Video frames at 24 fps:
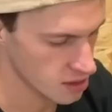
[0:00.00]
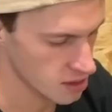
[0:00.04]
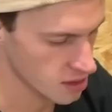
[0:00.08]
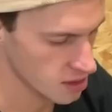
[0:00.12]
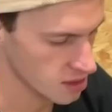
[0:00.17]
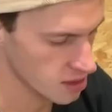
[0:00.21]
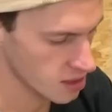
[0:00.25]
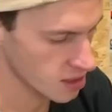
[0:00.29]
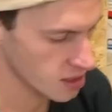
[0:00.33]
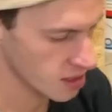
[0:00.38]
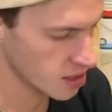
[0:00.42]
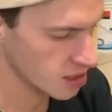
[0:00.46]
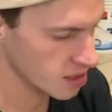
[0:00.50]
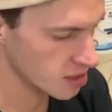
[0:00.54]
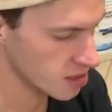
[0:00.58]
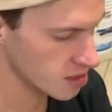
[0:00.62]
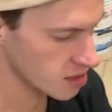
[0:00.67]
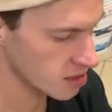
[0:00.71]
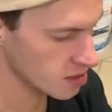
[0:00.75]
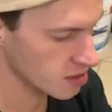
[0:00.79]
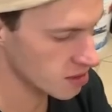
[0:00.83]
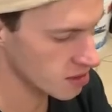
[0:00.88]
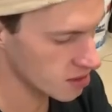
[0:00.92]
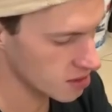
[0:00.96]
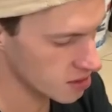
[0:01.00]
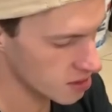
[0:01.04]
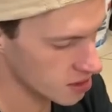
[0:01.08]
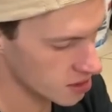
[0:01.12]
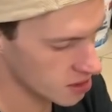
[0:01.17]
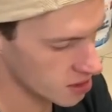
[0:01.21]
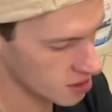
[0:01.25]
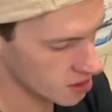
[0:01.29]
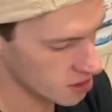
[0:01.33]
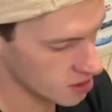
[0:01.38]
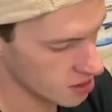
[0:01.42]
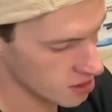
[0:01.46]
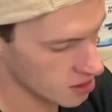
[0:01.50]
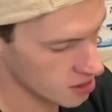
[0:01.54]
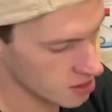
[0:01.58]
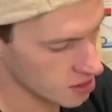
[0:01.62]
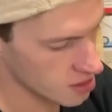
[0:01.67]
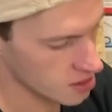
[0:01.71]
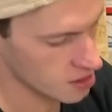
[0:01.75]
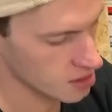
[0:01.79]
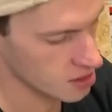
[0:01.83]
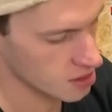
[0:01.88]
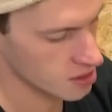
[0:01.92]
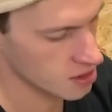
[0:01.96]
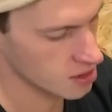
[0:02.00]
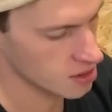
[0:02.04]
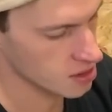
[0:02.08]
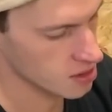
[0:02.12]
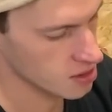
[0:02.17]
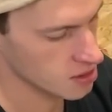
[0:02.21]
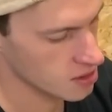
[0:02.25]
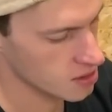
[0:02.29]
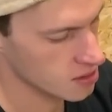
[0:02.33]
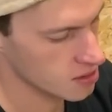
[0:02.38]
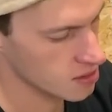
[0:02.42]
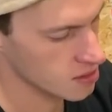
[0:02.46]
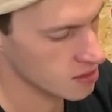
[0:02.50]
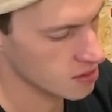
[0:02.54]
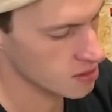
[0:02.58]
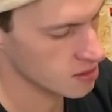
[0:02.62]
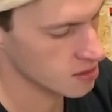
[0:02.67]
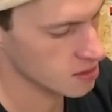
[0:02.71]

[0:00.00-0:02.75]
the dust seals. So